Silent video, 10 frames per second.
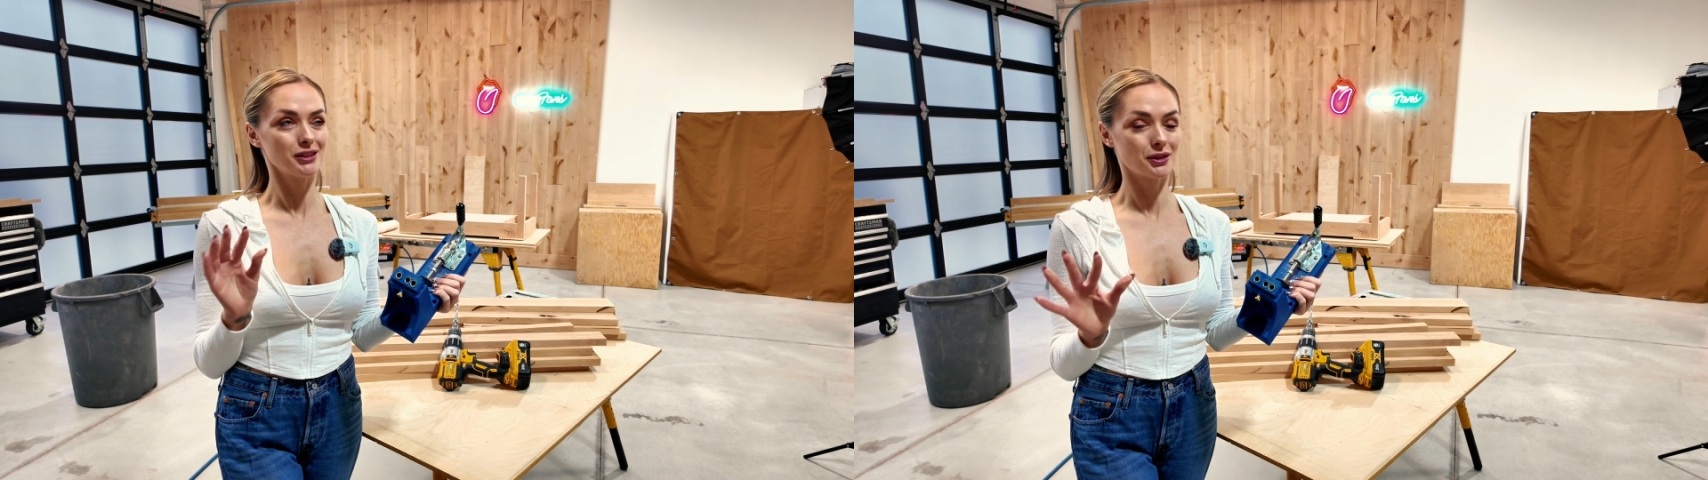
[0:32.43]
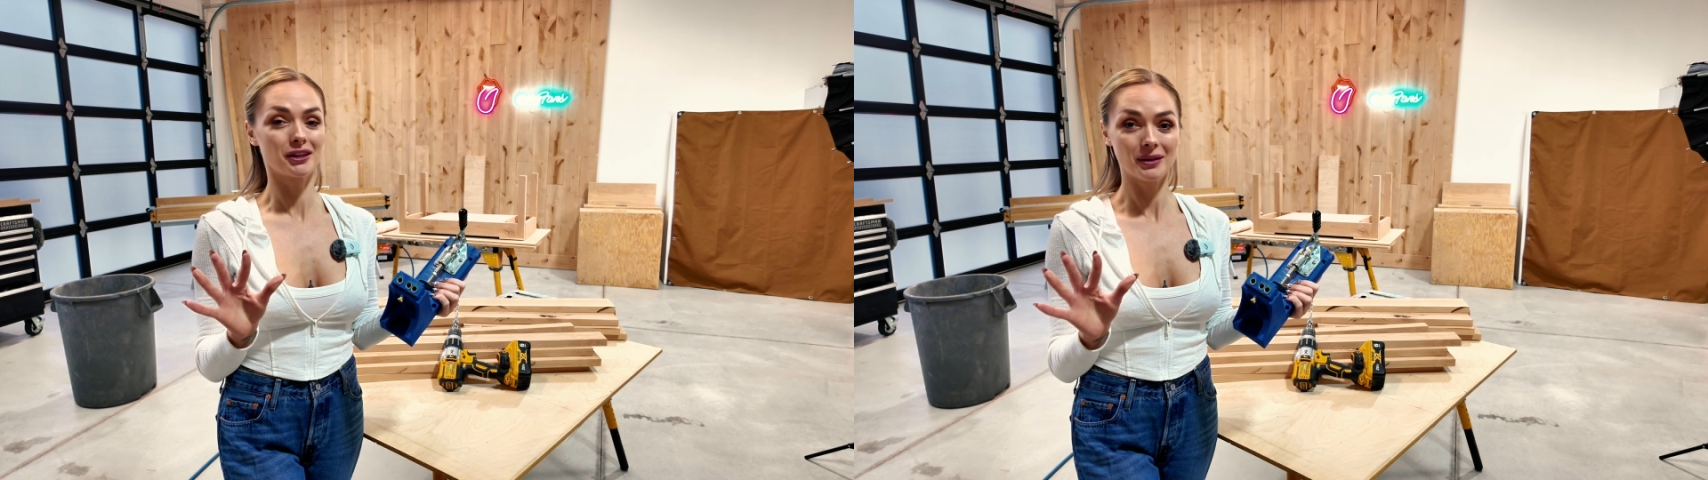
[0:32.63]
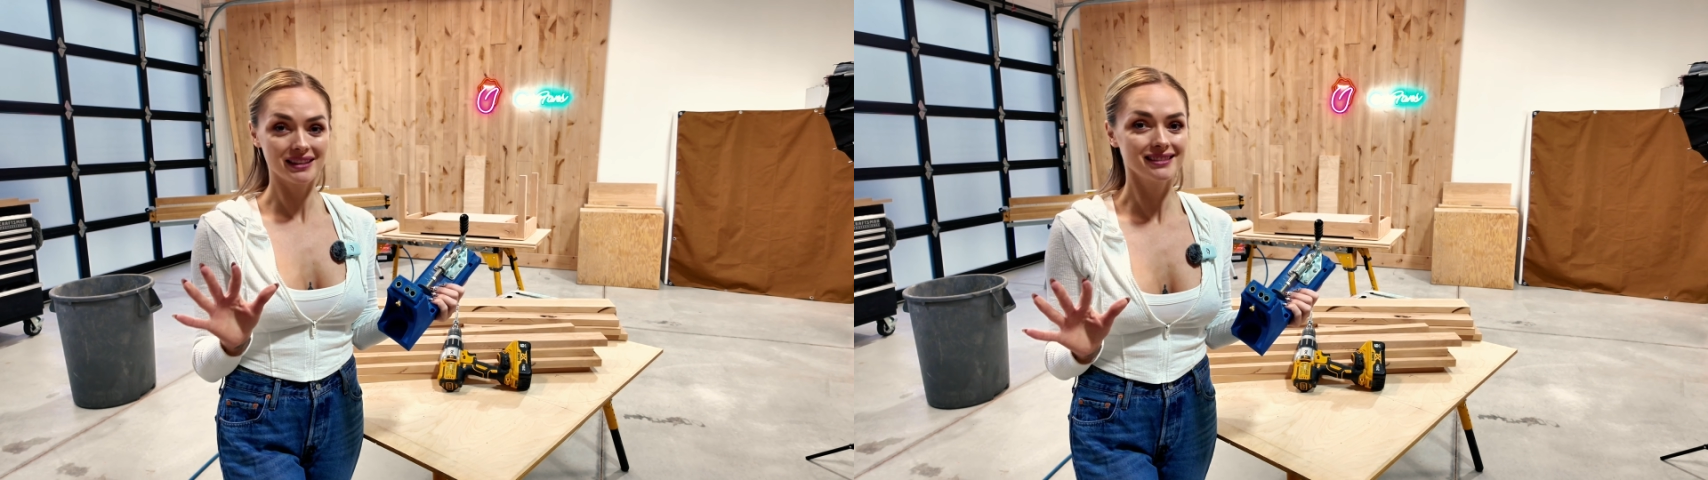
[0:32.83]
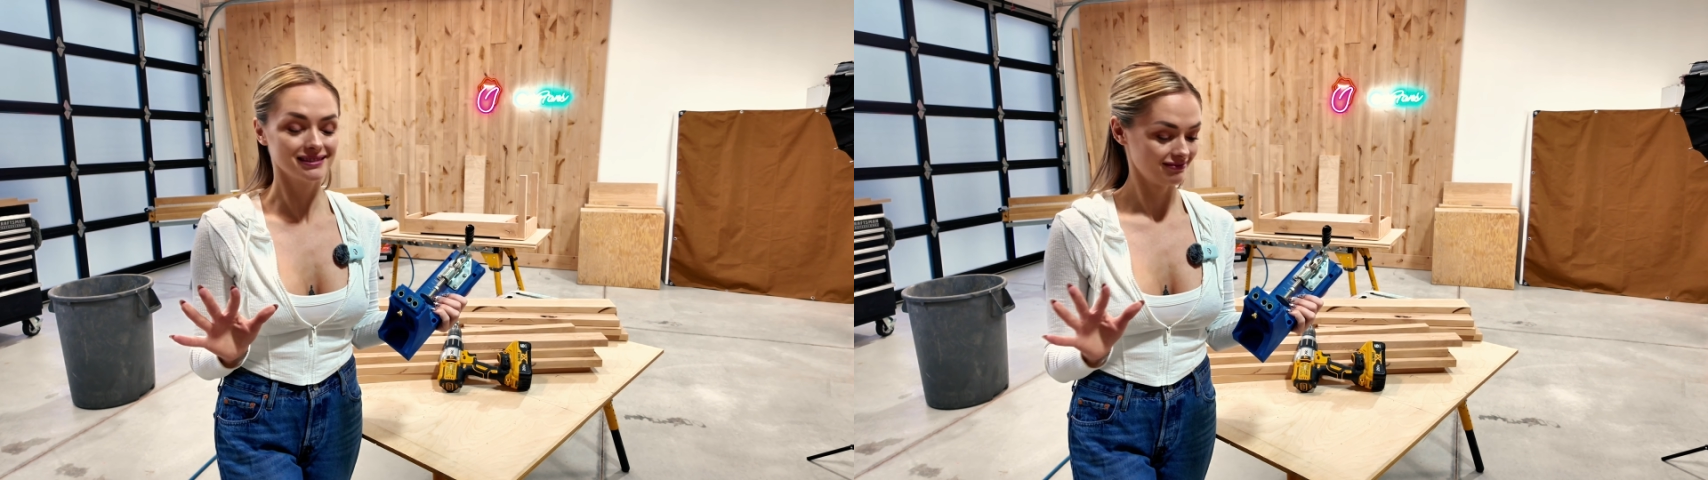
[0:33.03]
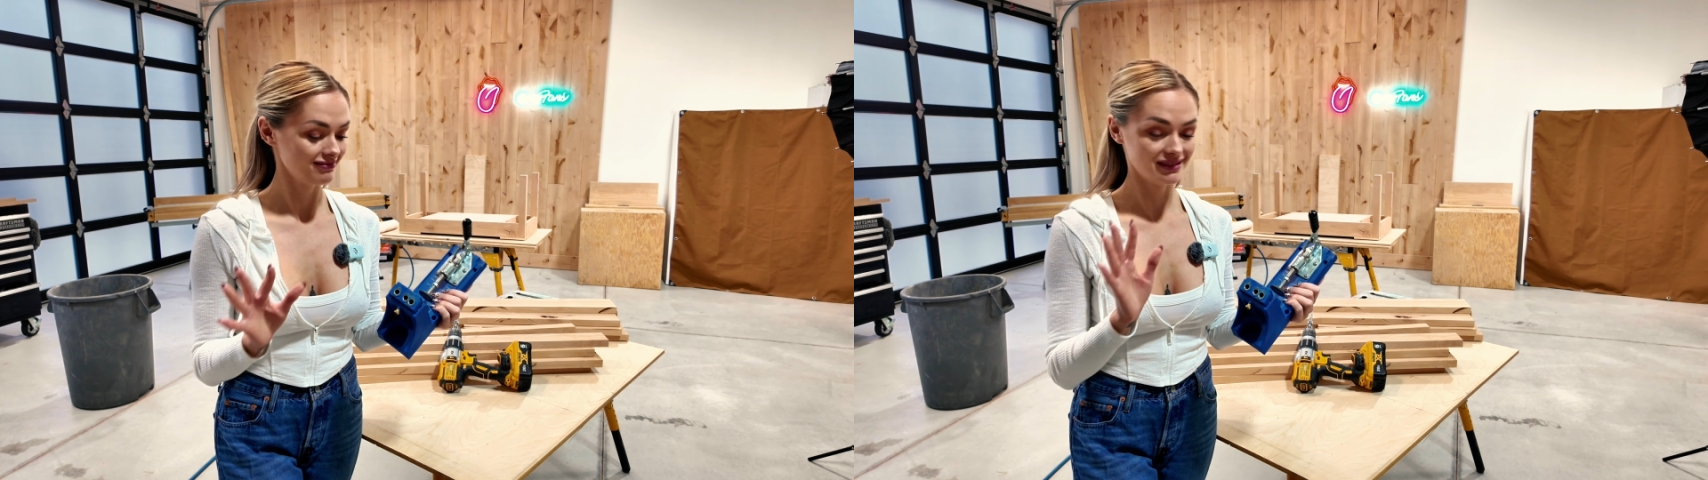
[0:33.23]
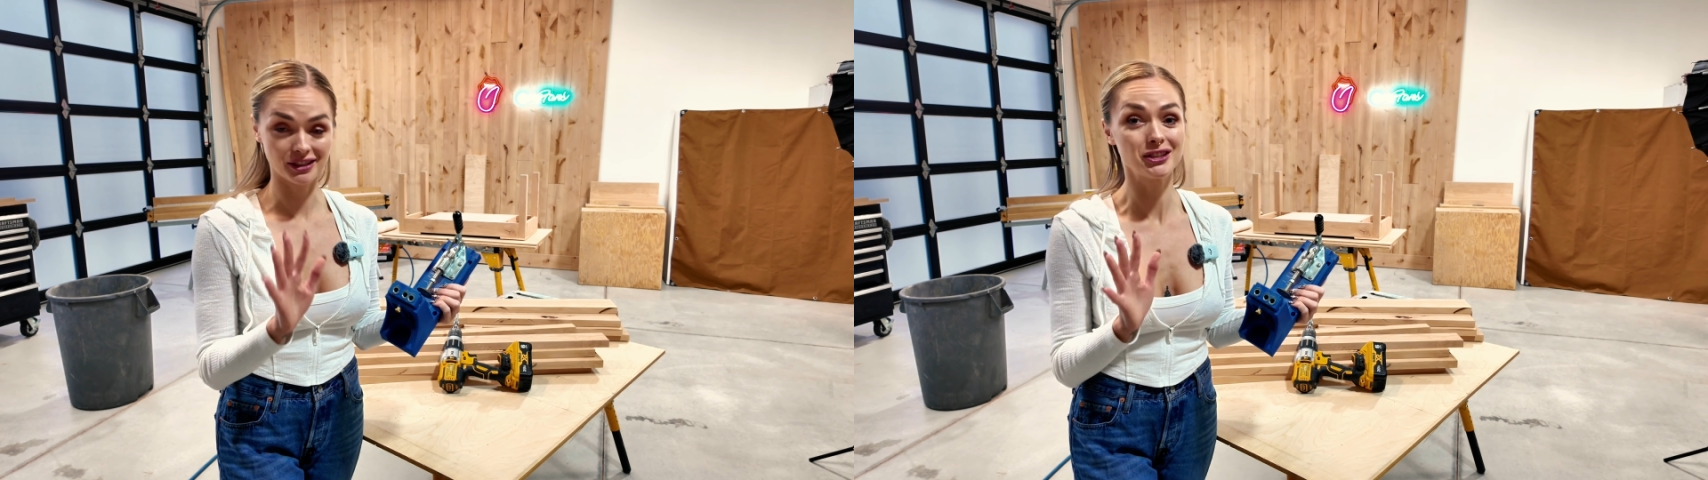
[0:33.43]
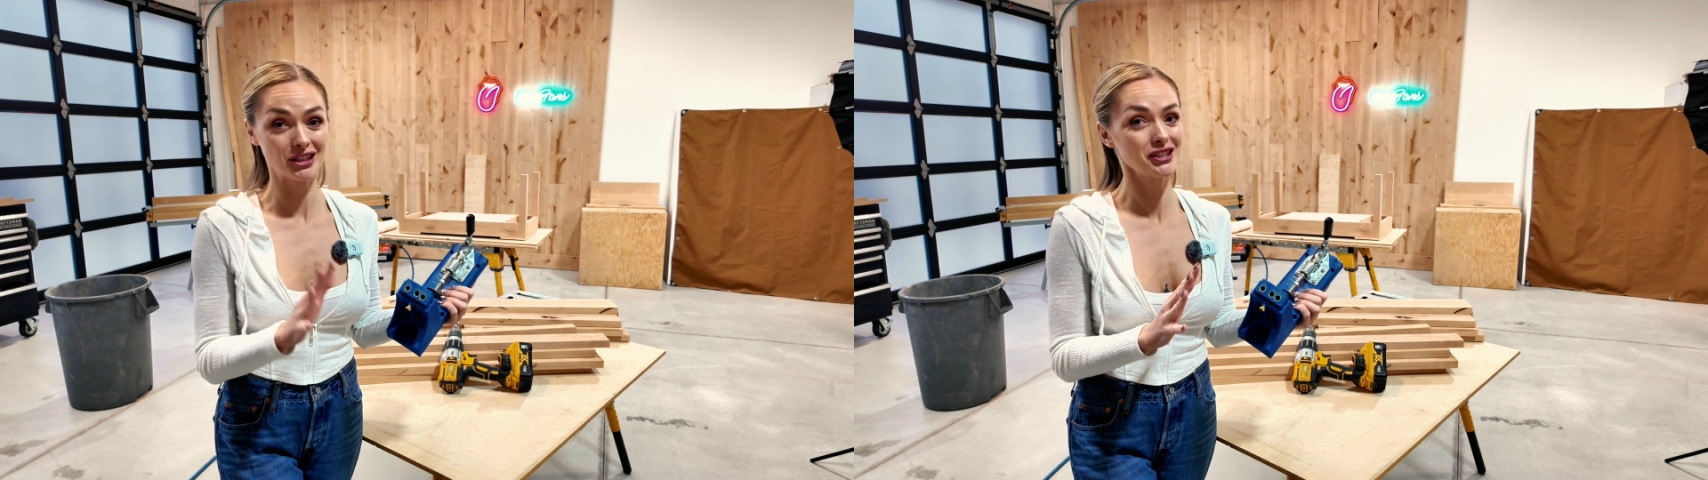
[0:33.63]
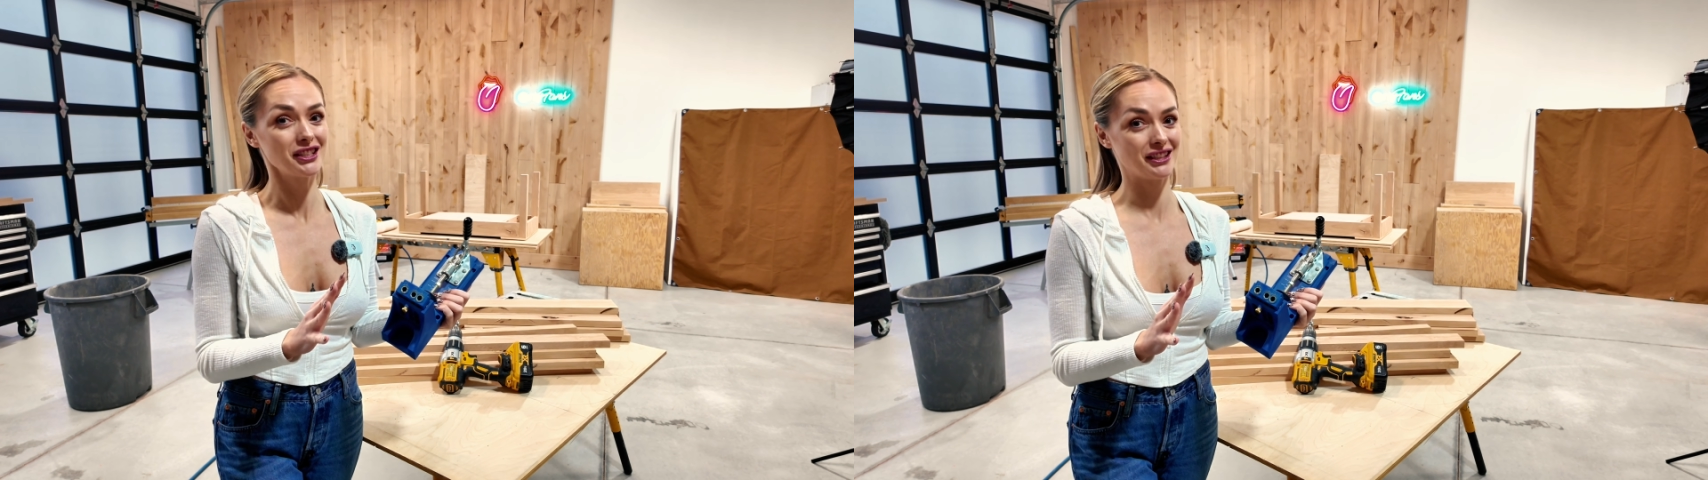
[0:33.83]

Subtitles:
You're seriously